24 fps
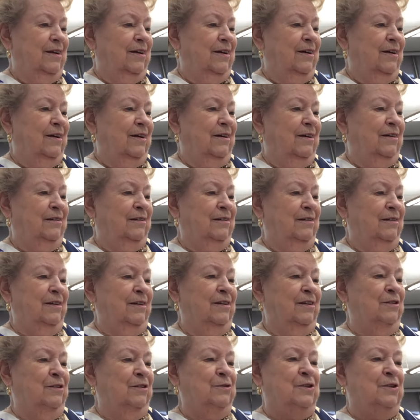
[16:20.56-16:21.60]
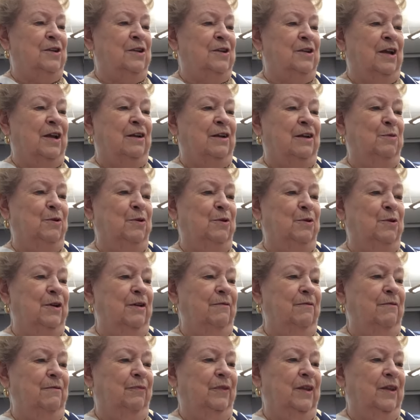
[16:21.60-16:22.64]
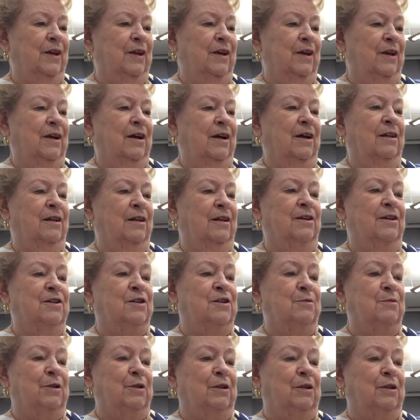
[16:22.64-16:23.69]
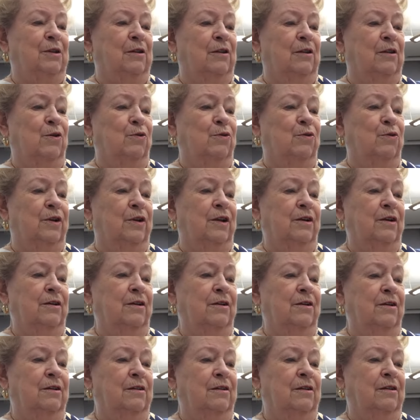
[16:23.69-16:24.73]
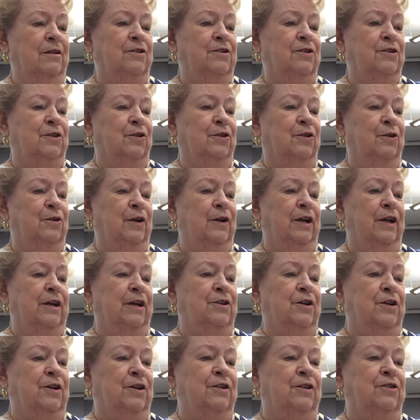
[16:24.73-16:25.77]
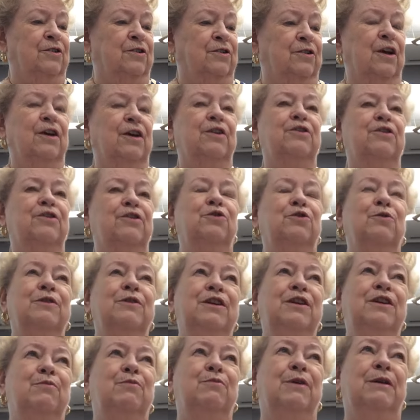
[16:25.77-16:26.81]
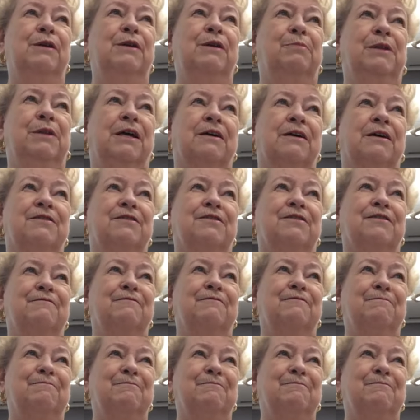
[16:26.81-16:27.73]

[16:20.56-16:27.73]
Uh, in New Salisbury, Elizabeth Lone listed her age as 21 plus.